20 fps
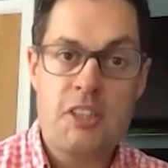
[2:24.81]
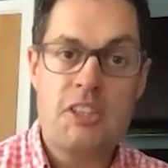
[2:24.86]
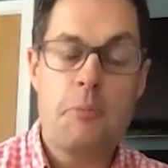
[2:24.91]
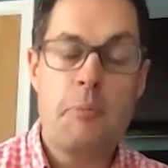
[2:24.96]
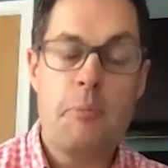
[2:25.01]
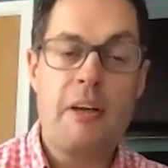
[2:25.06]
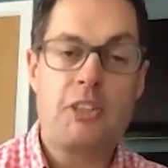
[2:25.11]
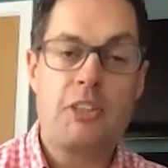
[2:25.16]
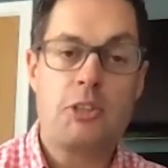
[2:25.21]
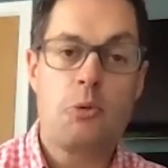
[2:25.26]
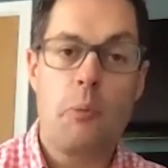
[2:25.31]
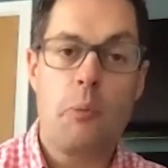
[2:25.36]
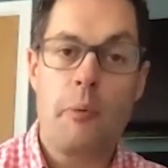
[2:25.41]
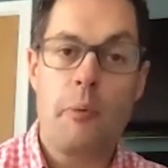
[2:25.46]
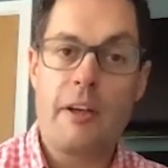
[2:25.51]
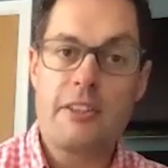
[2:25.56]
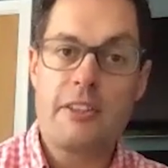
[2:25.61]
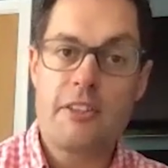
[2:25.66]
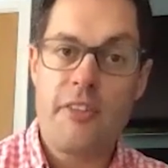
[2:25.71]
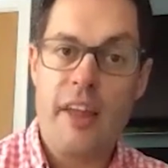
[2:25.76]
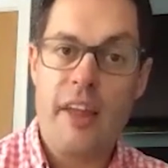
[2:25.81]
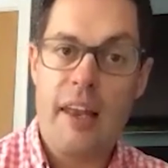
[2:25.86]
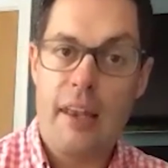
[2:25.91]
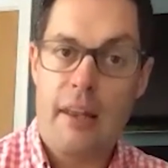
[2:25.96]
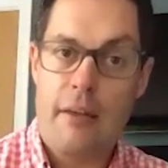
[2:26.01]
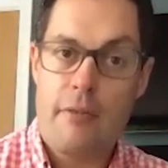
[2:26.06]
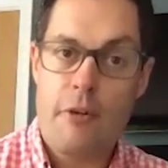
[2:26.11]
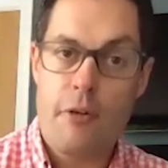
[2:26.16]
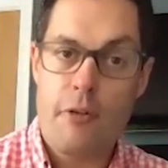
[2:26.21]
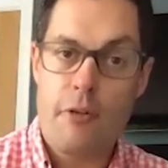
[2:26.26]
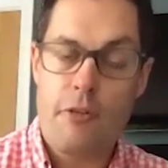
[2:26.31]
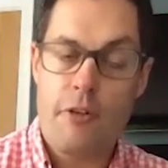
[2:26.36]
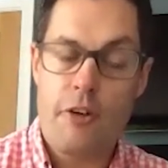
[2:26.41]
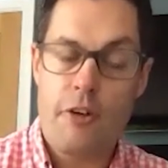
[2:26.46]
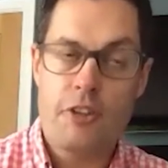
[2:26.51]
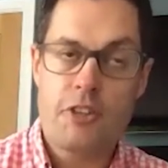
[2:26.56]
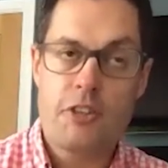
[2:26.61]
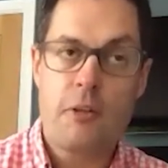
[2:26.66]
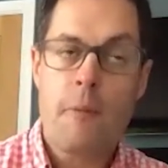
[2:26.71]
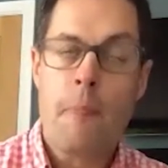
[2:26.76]
Is it best to operate on their liver
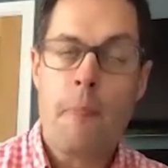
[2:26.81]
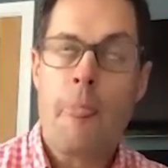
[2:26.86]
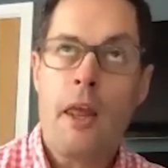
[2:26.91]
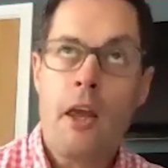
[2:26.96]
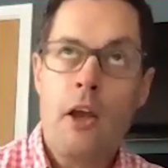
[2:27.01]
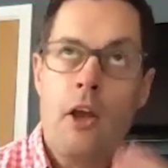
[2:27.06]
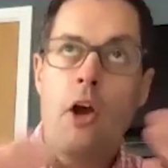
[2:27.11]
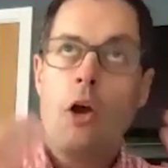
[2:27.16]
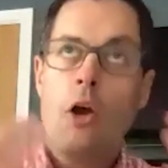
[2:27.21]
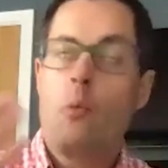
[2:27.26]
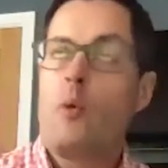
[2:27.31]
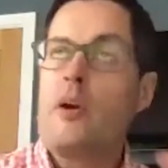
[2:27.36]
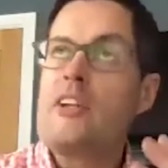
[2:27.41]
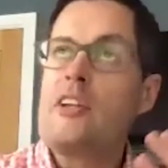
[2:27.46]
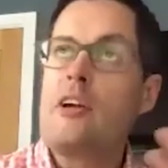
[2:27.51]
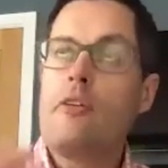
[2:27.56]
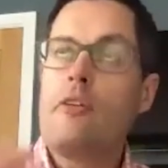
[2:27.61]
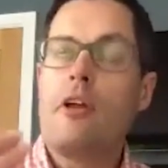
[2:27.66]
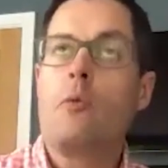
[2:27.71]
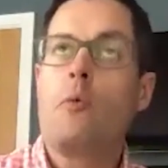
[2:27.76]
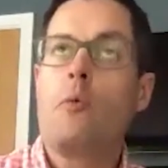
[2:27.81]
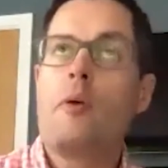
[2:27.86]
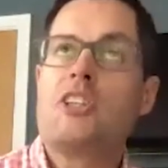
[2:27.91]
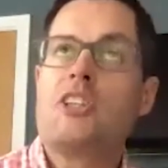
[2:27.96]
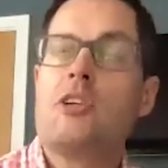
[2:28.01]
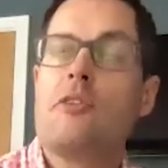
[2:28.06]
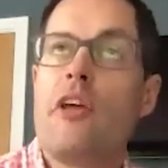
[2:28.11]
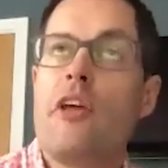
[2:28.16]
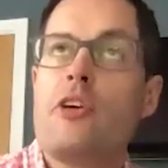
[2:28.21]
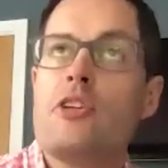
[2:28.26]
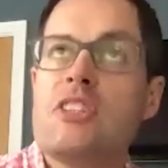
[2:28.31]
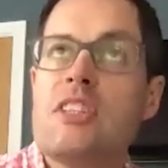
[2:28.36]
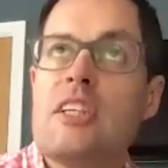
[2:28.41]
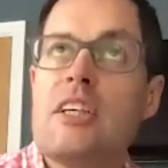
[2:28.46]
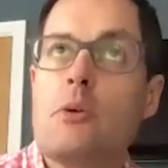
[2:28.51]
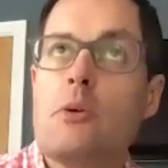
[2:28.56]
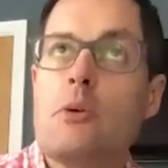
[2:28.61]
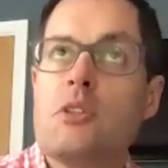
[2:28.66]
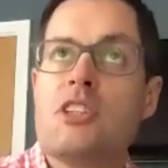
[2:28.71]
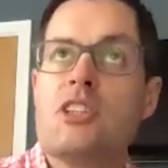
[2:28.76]
first? And we don't know which of those
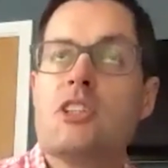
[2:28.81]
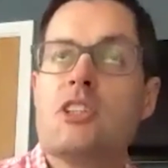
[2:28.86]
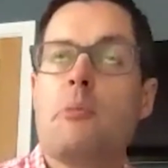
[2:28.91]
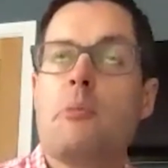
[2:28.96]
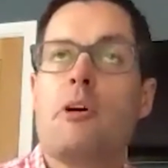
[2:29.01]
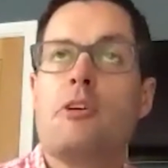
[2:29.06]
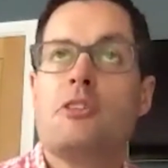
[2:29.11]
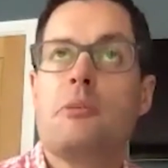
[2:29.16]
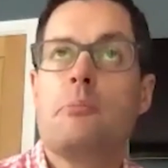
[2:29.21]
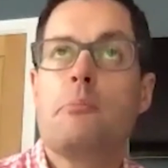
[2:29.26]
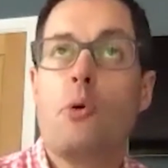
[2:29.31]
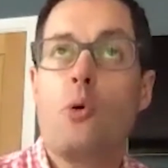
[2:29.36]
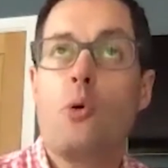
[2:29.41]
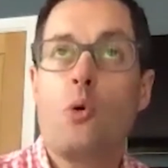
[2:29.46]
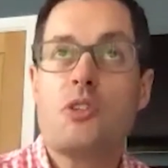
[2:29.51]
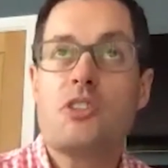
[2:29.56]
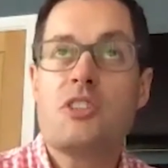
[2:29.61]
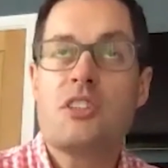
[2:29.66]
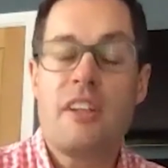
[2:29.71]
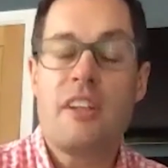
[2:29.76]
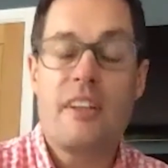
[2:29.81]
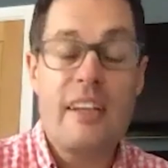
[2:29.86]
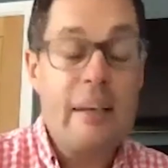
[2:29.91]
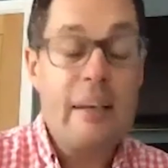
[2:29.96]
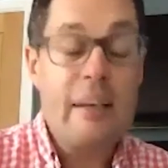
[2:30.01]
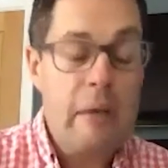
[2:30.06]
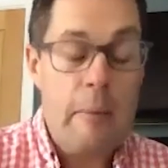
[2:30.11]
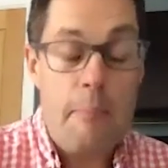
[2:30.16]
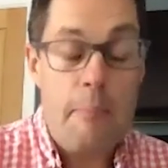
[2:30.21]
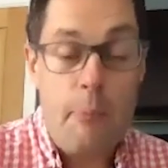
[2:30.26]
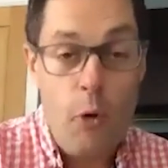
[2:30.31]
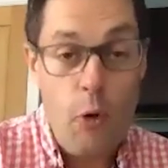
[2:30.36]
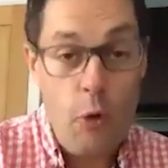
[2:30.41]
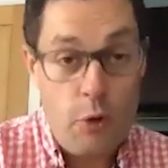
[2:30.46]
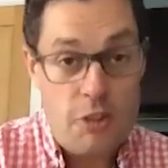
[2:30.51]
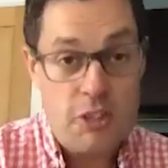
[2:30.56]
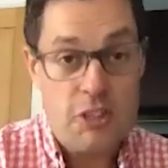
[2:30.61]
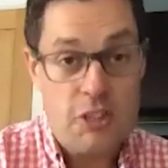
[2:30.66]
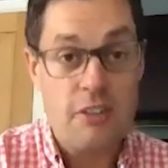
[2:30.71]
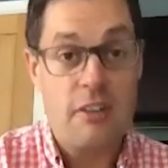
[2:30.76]
sequences are most important. And
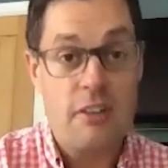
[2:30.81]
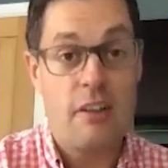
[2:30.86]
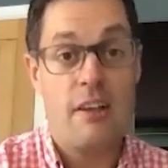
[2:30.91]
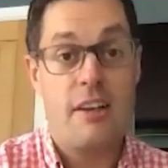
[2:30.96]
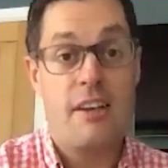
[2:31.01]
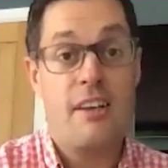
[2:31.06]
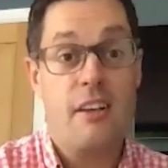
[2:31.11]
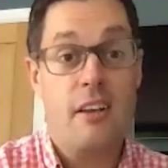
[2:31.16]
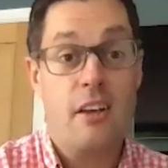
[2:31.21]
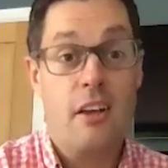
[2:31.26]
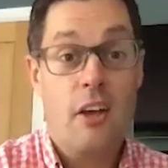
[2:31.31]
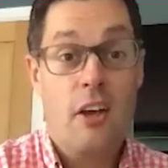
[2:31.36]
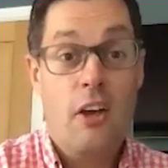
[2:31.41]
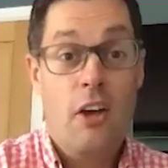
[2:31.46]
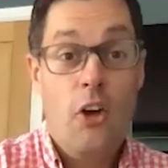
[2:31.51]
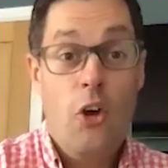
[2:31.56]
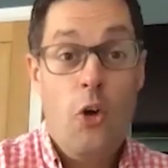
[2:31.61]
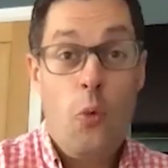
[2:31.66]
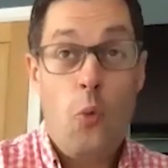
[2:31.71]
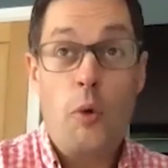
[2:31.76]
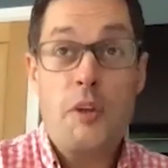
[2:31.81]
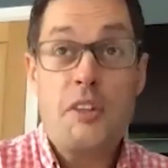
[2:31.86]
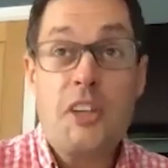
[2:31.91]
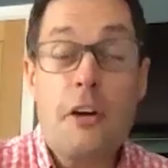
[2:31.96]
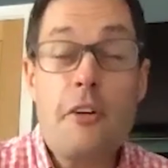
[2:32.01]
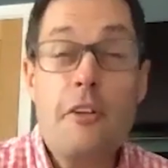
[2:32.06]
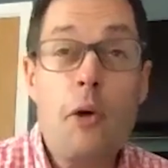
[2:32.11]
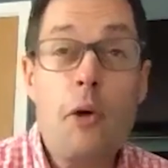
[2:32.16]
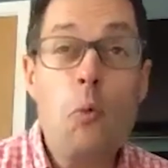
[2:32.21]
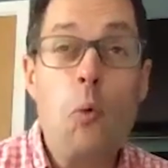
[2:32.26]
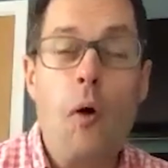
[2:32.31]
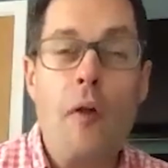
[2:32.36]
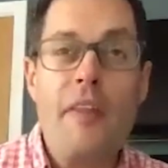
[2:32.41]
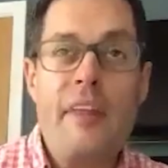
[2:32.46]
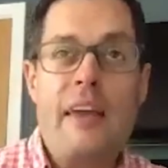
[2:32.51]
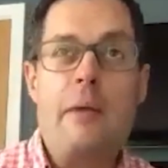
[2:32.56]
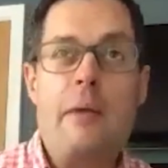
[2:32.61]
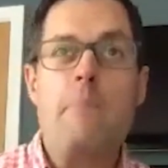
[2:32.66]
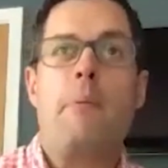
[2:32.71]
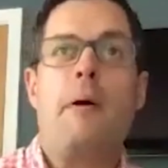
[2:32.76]
importantly, we don't know what
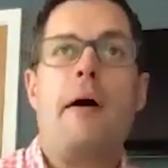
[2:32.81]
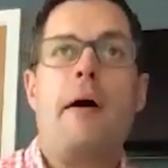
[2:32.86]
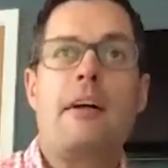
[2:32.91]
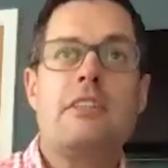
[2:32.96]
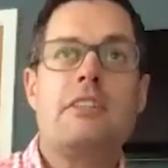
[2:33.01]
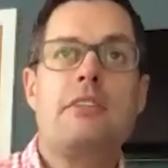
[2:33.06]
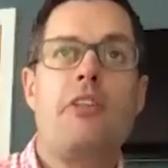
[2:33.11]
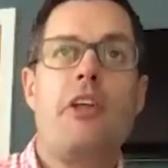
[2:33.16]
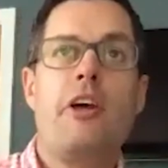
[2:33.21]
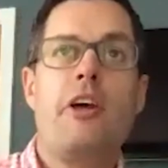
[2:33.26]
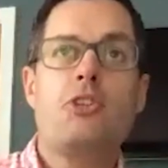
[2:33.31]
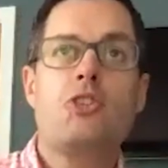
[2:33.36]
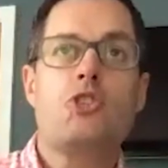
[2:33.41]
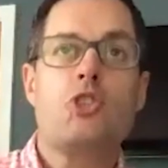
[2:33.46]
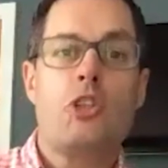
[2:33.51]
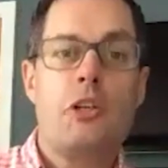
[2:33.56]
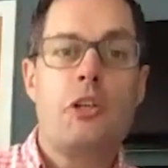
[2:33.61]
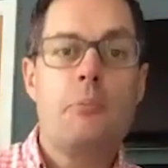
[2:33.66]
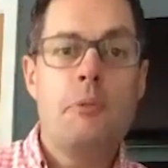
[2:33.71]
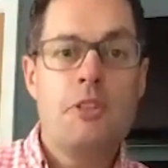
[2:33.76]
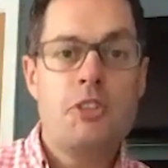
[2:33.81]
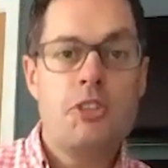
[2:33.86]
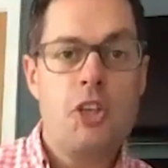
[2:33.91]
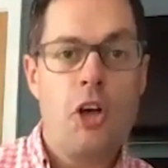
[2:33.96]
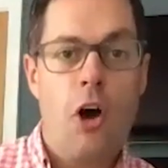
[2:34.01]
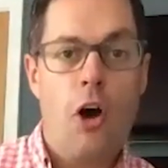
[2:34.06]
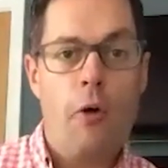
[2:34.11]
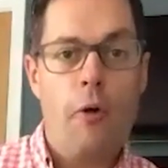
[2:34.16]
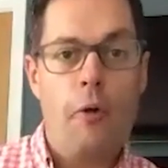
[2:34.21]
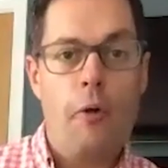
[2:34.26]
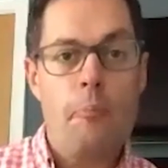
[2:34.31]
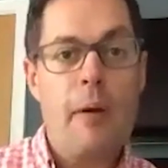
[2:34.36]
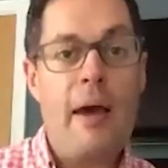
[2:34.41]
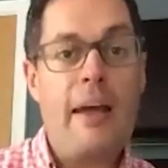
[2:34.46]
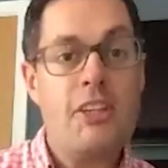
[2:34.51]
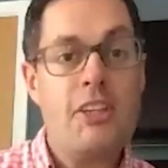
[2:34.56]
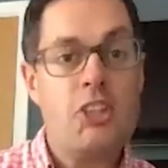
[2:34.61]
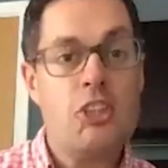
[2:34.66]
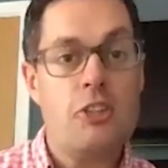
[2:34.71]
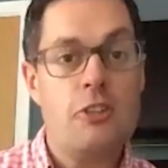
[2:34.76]
the impact of those treatments are on
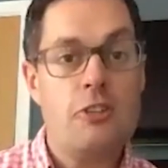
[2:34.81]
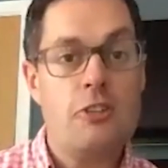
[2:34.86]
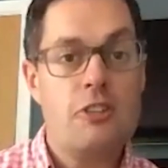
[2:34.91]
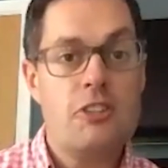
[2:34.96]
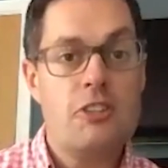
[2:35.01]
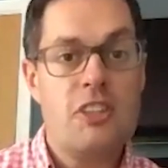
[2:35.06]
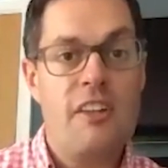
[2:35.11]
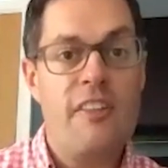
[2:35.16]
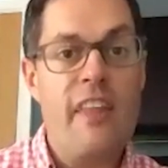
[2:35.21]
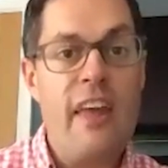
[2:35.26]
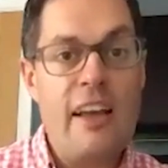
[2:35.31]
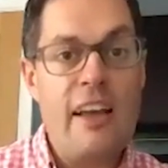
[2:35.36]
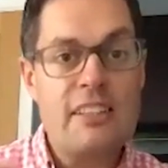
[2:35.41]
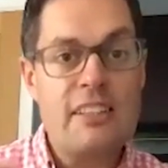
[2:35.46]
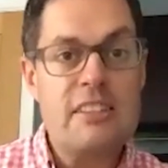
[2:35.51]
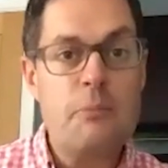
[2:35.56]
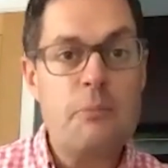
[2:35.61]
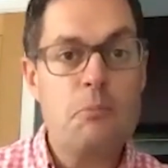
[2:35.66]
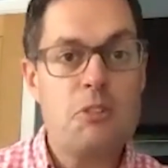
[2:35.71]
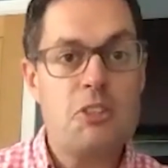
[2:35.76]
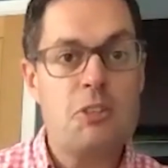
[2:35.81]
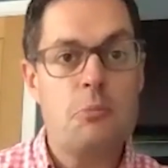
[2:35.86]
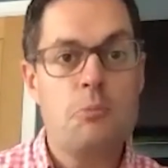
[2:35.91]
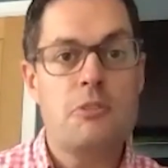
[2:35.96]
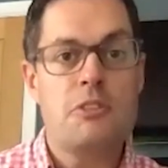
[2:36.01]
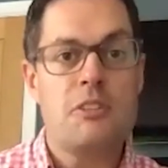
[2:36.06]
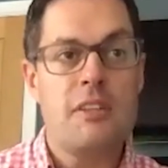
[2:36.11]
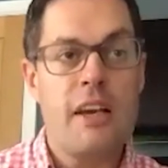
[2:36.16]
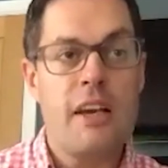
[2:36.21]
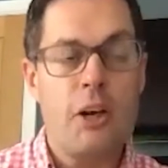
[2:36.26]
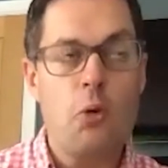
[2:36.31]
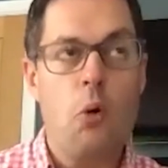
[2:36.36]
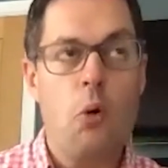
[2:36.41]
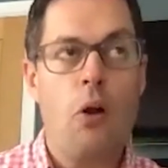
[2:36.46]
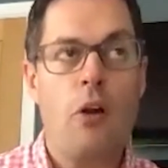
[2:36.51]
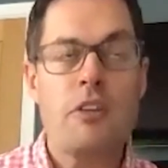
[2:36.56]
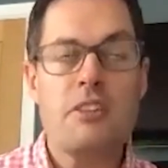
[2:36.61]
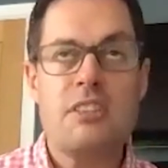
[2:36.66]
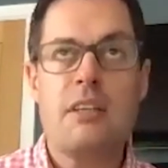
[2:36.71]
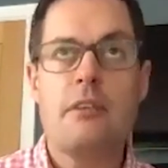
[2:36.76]
patients and their symptoms and their
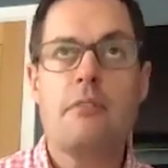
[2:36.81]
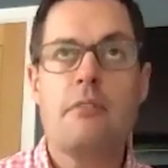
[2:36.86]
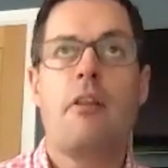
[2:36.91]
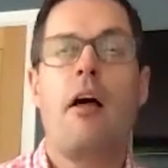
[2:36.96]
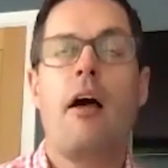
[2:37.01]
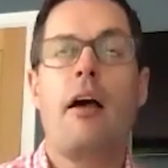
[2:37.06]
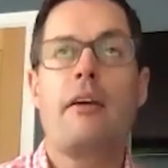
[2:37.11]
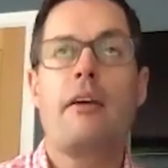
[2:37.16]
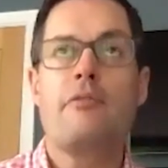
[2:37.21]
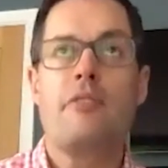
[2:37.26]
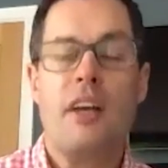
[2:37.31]
quality of life.